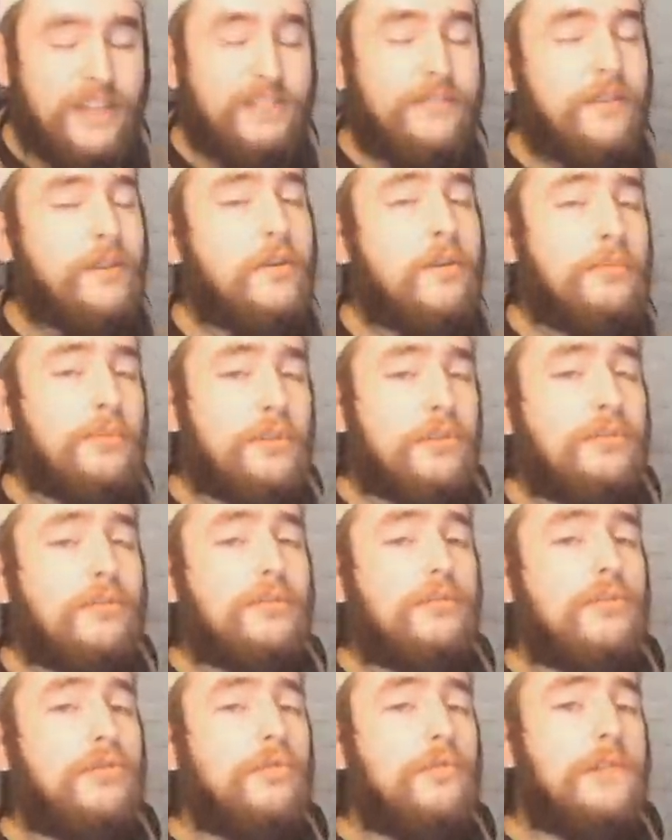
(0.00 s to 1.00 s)
given an option
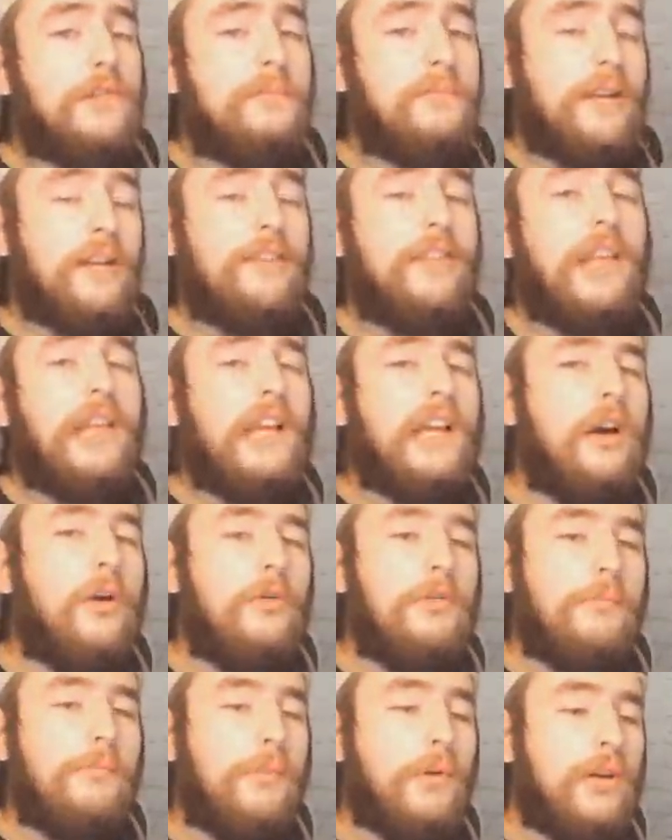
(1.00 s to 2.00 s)
to split the
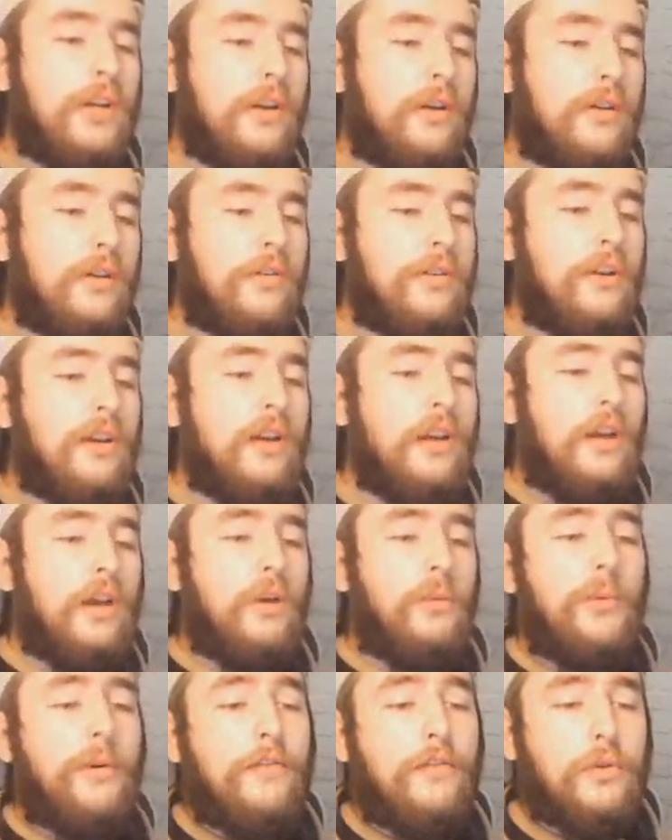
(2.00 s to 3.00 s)
gold bullion
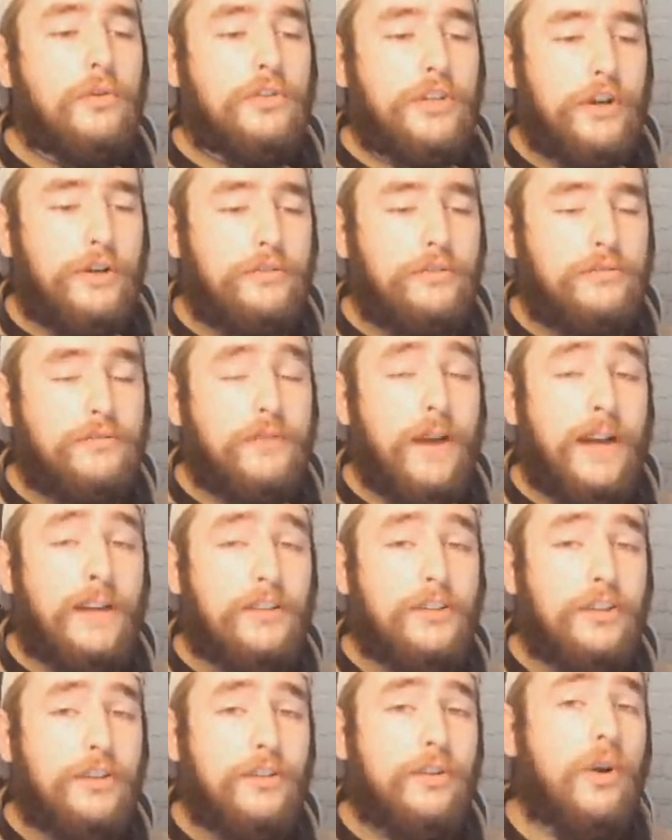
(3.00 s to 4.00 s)
with your chosen
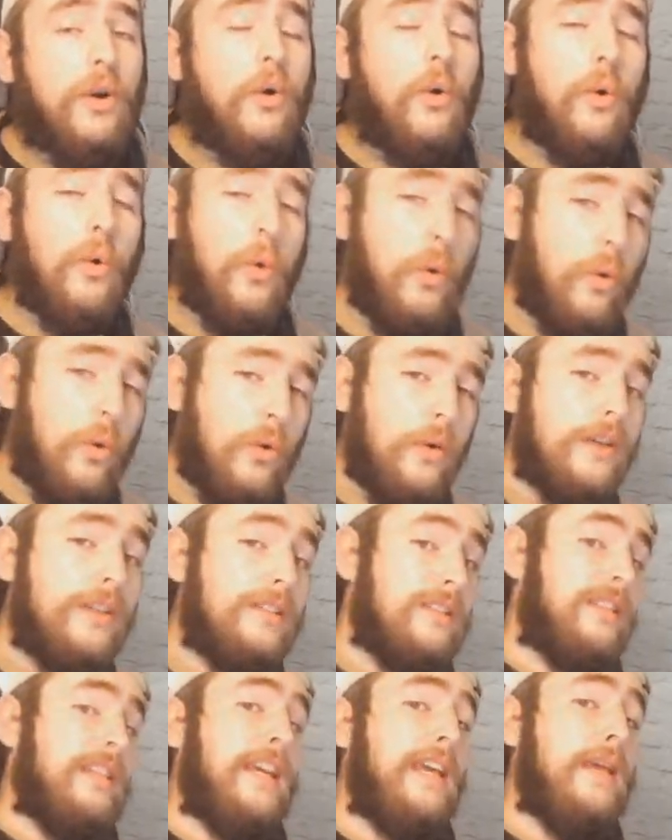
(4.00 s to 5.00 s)
faction, or
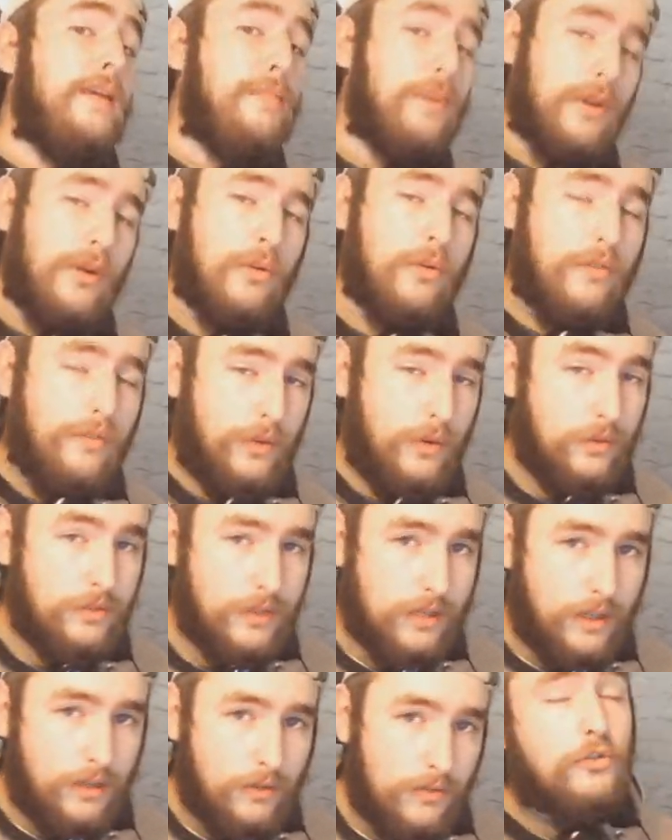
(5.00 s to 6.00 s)
to keep it all for
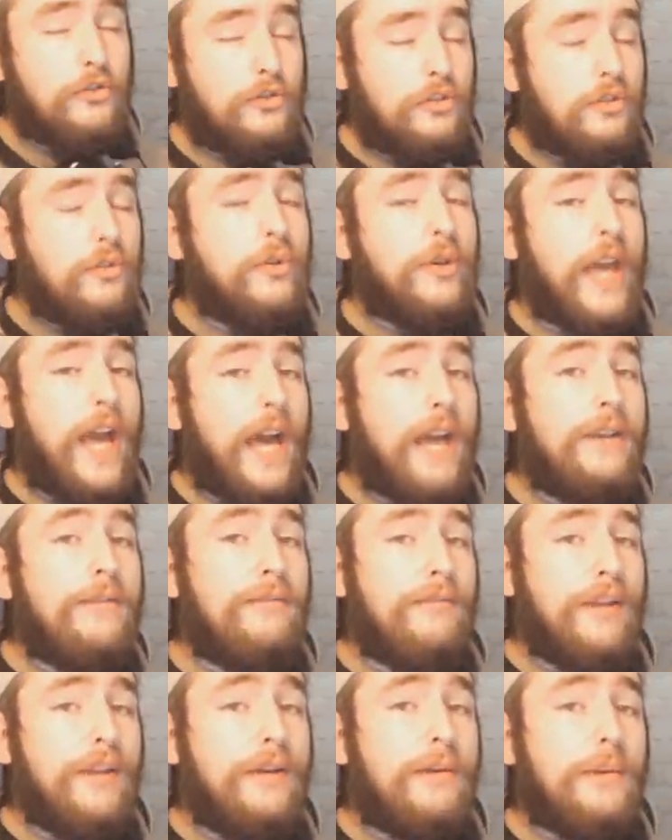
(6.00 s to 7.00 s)
yourself. So you can, in
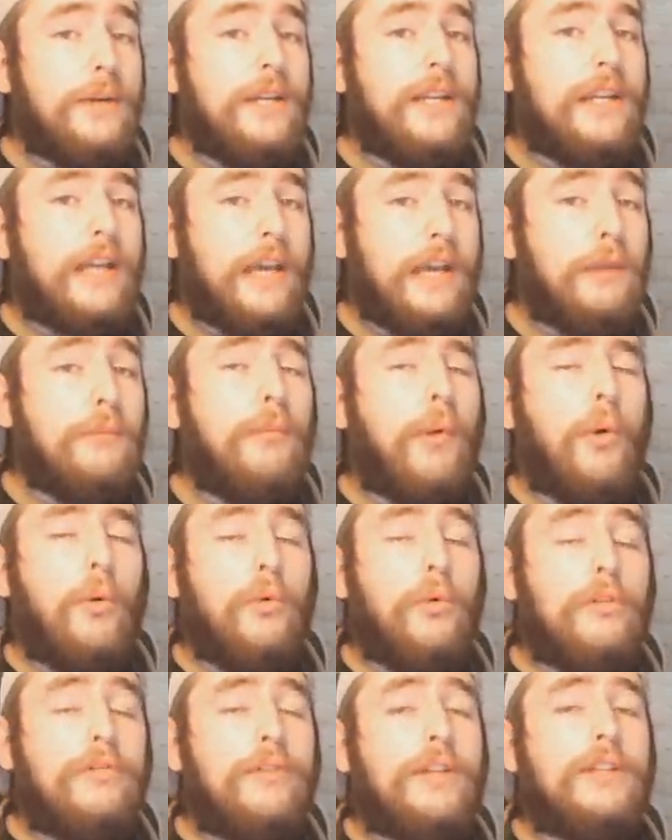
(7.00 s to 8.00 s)
theory, keep
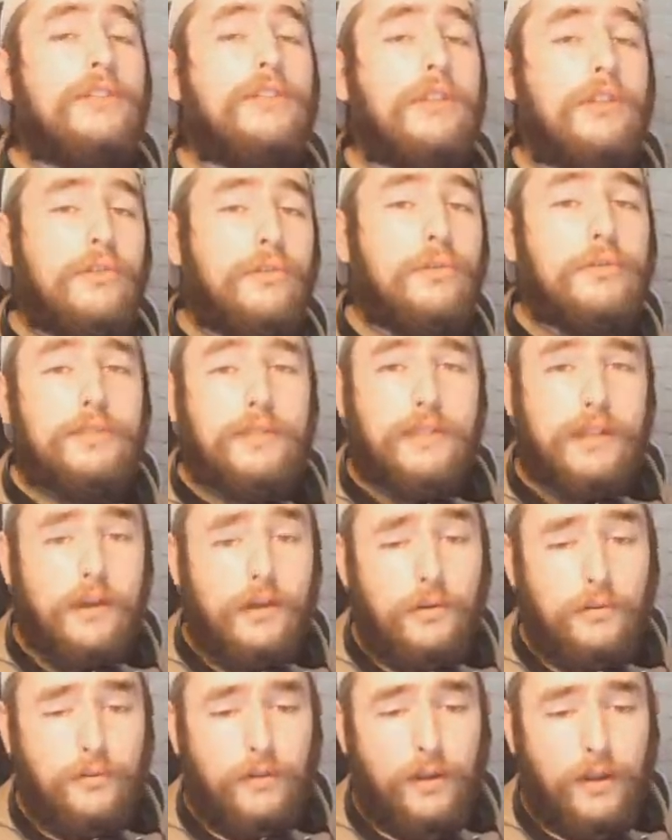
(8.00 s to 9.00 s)
all of it to
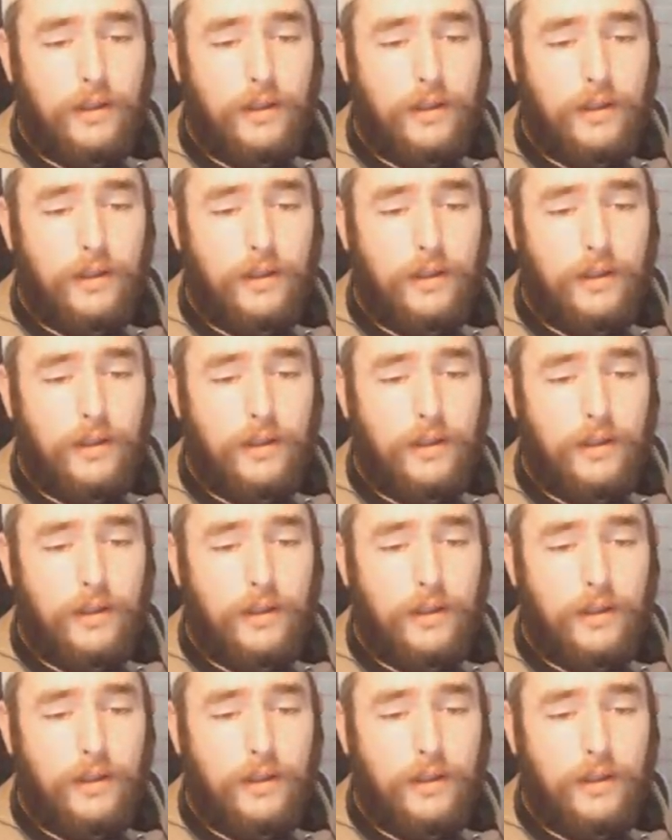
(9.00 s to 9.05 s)
yourself,